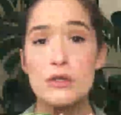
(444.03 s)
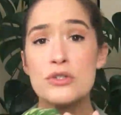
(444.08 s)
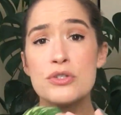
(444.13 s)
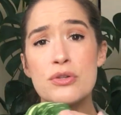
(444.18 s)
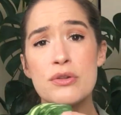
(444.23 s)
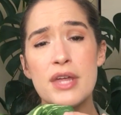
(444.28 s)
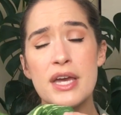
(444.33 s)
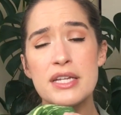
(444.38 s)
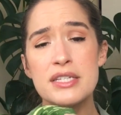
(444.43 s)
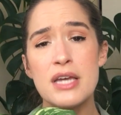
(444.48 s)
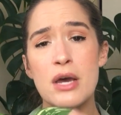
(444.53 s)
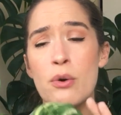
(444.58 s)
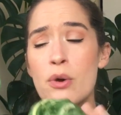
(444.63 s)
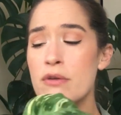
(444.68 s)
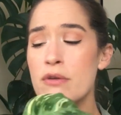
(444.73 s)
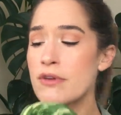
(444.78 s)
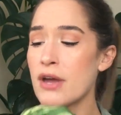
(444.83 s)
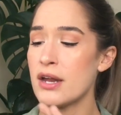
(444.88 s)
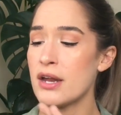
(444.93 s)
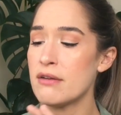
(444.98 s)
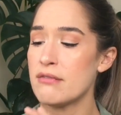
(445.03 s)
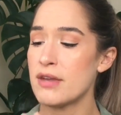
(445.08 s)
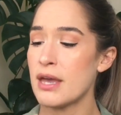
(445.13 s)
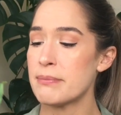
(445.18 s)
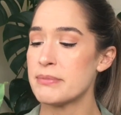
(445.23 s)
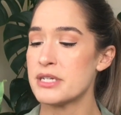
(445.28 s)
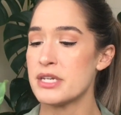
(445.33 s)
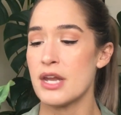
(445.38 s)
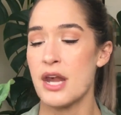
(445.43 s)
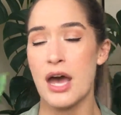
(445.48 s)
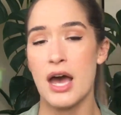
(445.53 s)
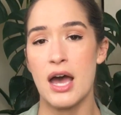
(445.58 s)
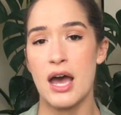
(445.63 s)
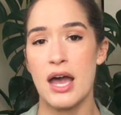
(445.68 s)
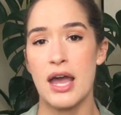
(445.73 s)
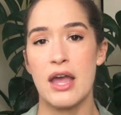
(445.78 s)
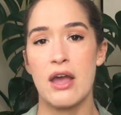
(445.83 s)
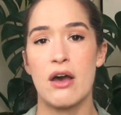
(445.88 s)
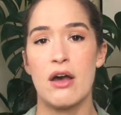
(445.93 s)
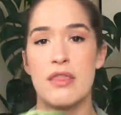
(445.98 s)
So that's how I've kind of kept an
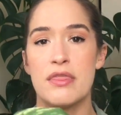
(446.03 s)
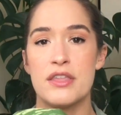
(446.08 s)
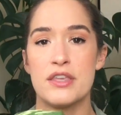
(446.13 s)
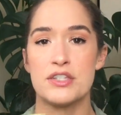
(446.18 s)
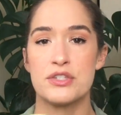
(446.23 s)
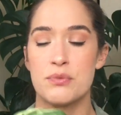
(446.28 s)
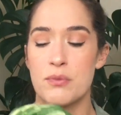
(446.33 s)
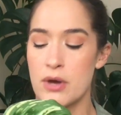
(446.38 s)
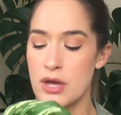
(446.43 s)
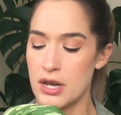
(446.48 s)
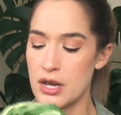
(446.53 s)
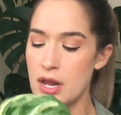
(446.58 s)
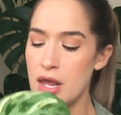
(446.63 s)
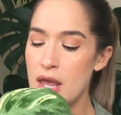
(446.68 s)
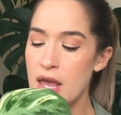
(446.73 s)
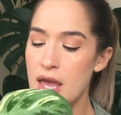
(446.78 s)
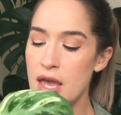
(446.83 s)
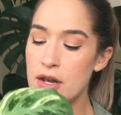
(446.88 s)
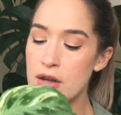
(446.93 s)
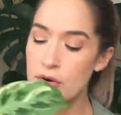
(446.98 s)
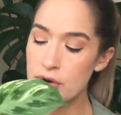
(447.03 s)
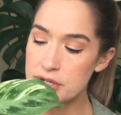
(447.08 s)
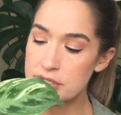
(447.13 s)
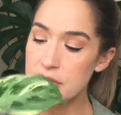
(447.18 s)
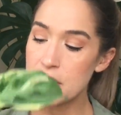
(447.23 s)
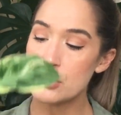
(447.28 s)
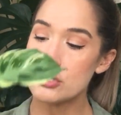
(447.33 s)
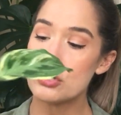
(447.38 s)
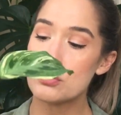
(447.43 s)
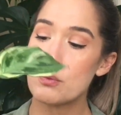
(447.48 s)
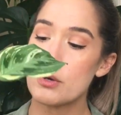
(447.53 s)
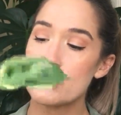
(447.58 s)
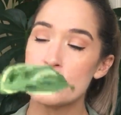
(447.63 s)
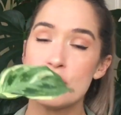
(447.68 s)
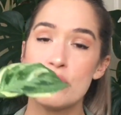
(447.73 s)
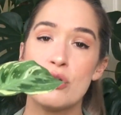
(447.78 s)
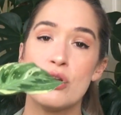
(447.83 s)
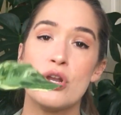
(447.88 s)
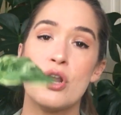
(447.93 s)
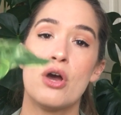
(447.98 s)
eye on this one. And notice, I just
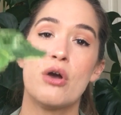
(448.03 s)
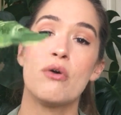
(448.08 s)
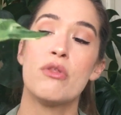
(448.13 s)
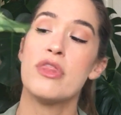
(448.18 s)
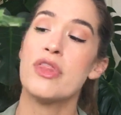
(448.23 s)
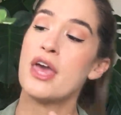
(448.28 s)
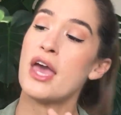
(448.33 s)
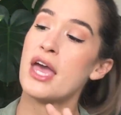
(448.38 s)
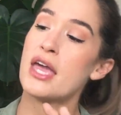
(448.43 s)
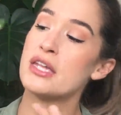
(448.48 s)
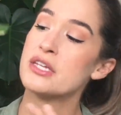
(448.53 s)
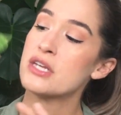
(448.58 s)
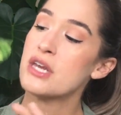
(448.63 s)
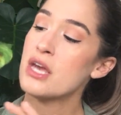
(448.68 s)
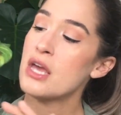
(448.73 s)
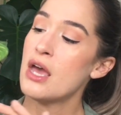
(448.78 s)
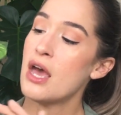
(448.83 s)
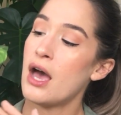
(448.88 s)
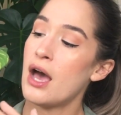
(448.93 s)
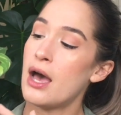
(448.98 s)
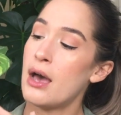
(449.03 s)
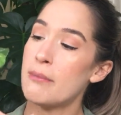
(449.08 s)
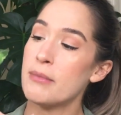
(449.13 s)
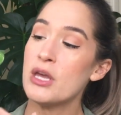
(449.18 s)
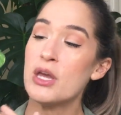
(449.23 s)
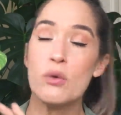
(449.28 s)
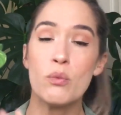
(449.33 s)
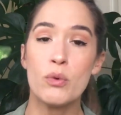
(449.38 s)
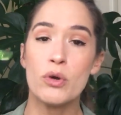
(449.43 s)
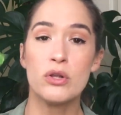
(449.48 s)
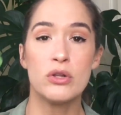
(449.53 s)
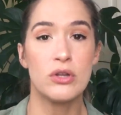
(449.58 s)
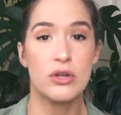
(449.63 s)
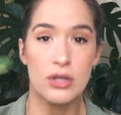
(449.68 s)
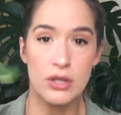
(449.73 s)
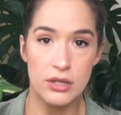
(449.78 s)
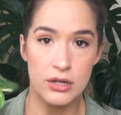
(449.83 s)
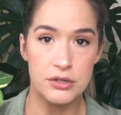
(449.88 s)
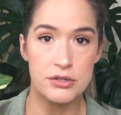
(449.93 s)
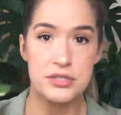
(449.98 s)
want you to know that it will
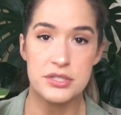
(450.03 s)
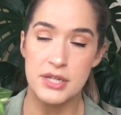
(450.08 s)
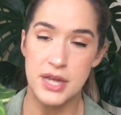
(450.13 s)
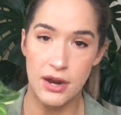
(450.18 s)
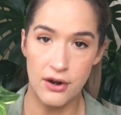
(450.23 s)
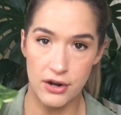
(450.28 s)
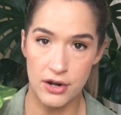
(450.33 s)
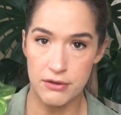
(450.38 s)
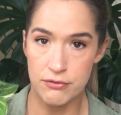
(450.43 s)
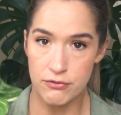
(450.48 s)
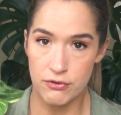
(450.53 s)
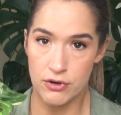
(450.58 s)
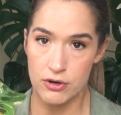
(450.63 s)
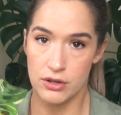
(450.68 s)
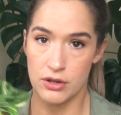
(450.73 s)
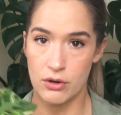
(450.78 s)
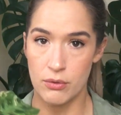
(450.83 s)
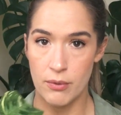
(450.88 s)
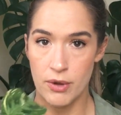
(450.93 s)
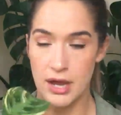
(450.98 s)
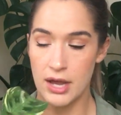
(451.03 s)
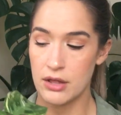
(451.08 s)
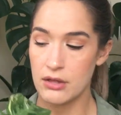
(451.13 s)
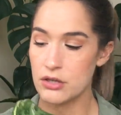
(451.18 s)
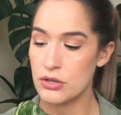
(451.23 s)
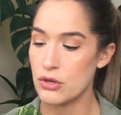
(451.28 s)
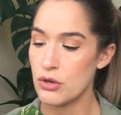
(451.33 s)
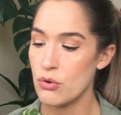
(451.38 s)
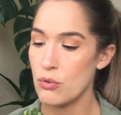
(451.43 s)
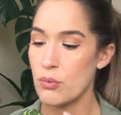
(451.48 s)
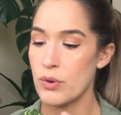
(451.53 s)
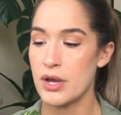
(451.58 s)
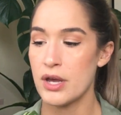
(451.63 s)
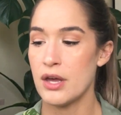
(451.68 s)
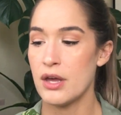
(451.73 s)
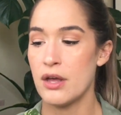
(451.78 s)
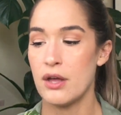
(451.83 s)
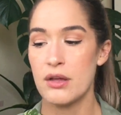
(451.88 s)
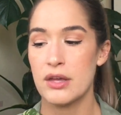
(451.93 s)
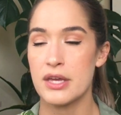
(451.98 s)
look a little scary for a little while. You
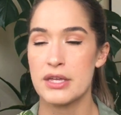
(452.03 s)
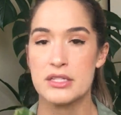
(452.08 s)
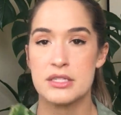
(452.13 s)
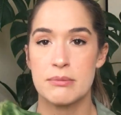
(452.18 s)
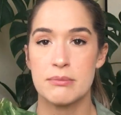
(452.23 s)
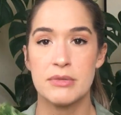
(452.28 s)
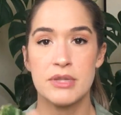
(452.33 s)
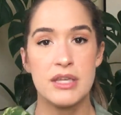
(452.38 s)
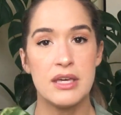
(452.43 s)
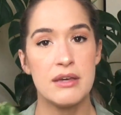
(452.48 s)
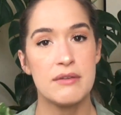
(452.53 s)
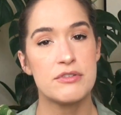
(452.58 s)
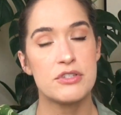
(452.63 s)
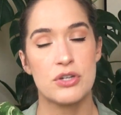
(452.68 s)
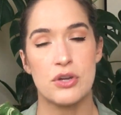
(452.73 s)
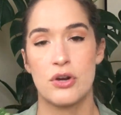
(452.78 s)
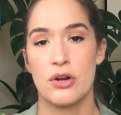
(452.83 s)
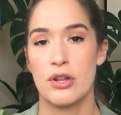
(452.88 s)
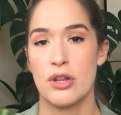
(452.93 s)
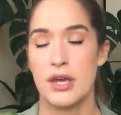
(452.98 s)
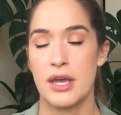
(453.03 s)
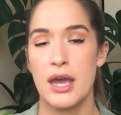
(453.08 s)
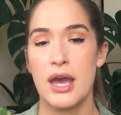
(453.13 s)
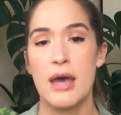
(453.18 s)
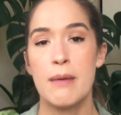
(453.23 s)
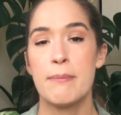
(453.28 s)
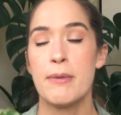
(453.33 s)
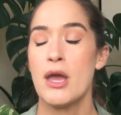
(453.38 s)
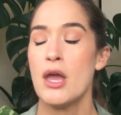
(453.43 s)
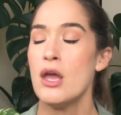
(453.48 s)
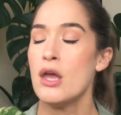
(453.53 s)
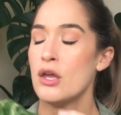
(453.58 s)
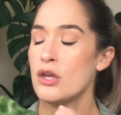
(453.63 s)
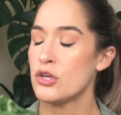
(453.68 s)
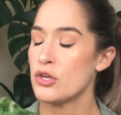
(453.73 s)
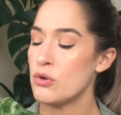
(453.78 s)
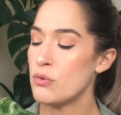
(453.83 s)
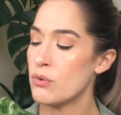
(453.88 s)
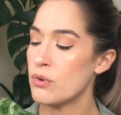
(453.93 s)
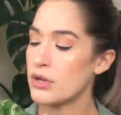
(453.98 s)
will get some leaves curling up,
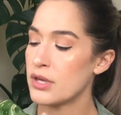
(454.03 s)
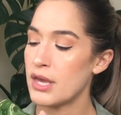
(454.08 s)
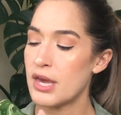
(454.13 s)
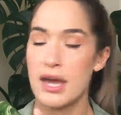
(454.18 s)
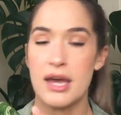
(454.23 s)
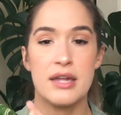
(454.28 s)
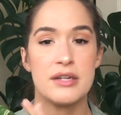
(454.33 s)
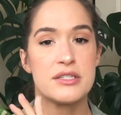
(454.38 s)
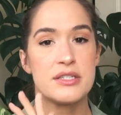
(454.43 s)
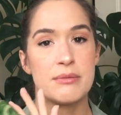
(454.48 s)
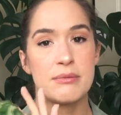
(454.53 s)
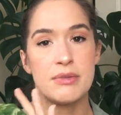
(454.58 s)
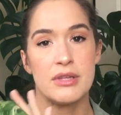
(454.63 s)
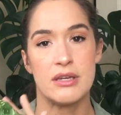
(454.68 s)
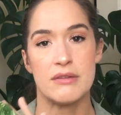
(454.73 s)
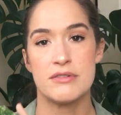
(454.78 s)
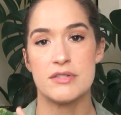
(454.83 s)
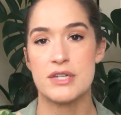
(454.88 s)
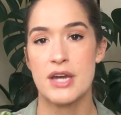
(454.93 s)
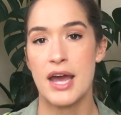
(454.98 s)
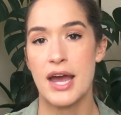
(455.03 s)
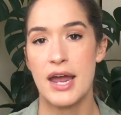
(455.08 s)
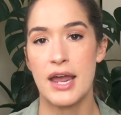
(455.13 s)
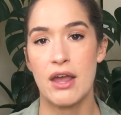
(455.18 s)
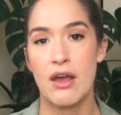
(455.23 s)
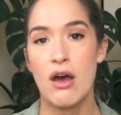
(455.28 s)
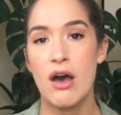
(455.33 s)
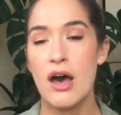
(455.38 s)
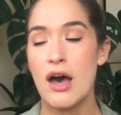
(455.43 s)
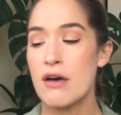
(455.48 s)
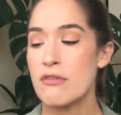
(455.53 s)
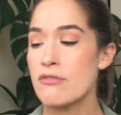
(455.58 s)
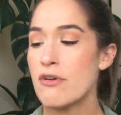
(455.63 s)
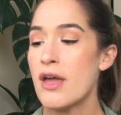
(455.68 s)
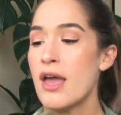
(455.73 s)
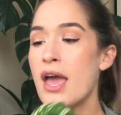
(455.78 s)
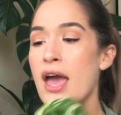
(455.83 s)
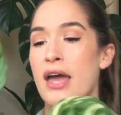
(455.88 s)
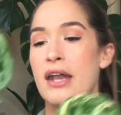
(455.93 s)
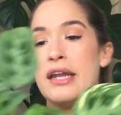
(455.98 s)
you will get some leaves dying off,
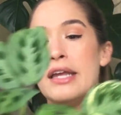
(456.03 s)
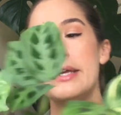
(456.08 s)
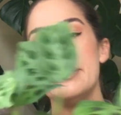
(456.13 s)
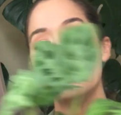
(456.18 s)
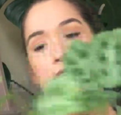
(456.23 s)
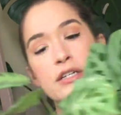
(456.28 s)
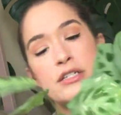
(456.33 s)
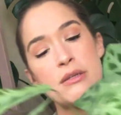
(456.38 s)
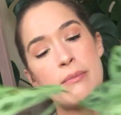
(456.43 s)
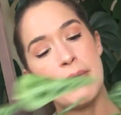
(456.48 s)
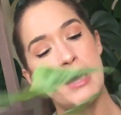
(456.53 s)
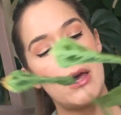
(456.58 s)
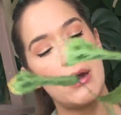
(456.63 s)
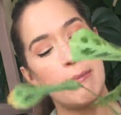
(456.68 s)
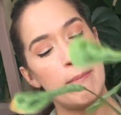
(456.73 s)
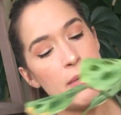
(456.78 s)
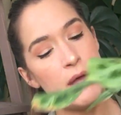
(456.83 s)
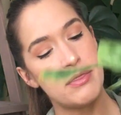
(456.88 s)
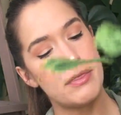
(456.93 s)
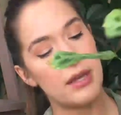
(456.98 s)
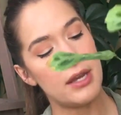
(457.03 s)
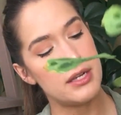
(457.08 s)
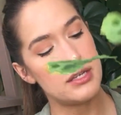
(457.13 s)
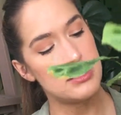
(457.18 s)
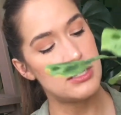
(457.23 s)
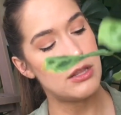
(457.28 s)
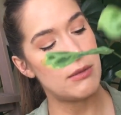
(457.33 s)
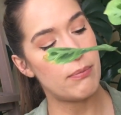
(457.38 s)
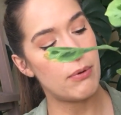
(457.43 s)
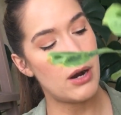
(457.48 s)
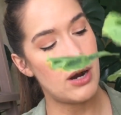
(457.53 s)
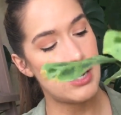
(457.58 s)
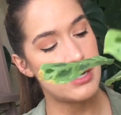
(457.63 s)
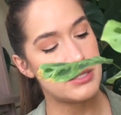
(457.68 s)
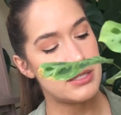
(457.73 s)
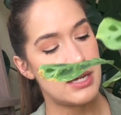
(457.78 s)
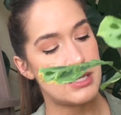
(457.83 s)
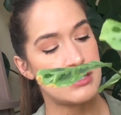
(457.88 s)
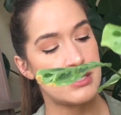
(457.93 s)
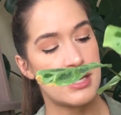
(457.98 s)
and here's about a month into the
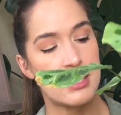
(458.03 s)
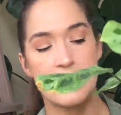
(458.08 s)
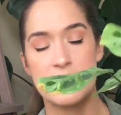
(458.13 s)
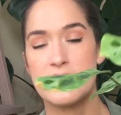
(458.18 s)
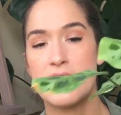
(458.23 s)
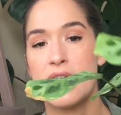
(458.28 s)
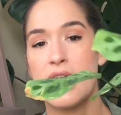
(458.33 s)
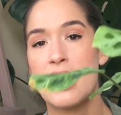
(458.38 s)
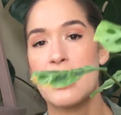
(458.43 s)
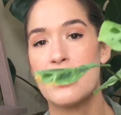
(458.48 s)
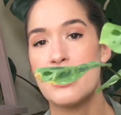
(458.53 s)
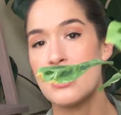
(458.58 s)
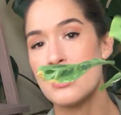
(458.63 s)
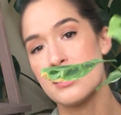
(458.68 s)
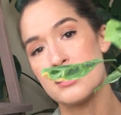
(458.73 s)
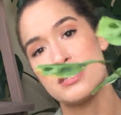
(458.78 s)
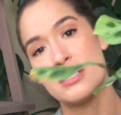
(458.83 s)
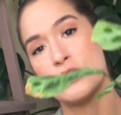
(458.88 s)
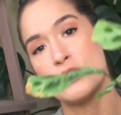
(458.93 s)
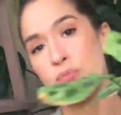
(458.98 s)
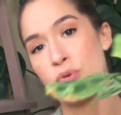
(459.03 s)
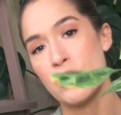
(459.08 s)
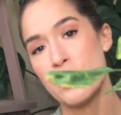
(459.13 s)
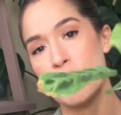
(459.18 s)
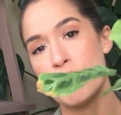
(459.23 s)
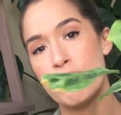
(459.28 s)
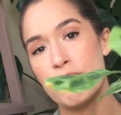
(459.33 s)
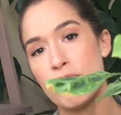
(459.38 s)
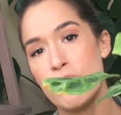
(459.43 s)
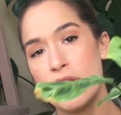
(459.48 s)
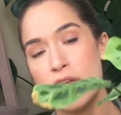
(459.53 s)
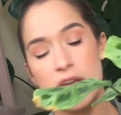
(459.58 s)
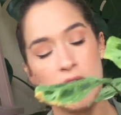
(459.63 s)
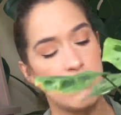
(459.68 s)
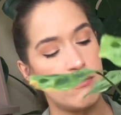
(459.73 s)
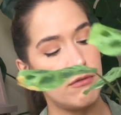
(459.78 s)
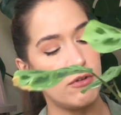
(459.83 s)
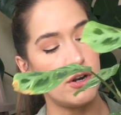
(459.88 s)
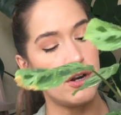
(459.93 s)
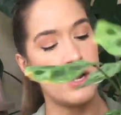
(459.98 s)
process. Like I said, I think this is pretty fully
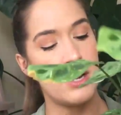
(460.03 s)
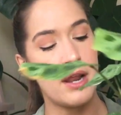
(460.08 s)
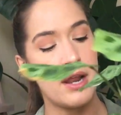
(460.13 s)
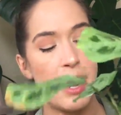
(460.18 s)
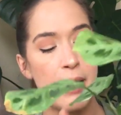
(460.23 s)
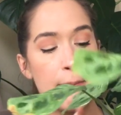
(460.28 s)
converted.